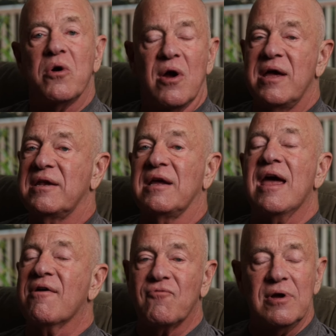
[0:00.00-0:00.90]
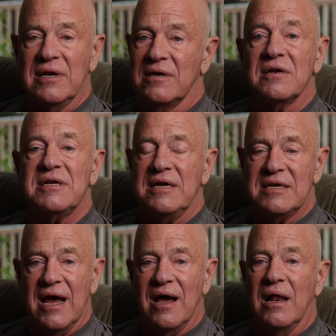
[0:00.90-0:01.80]
where you're handling every little
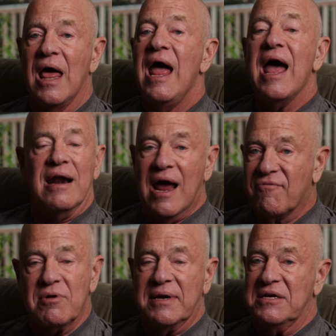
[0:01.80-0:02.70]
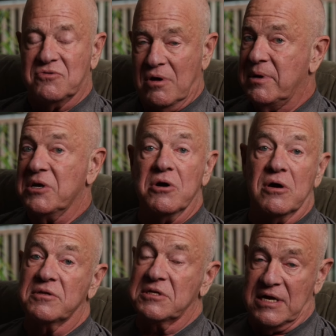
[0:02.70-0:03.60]
detail and everybody screaming in
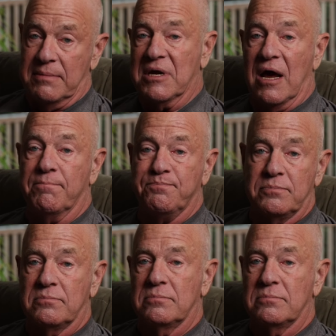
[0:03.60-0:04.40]
your ear at the same time.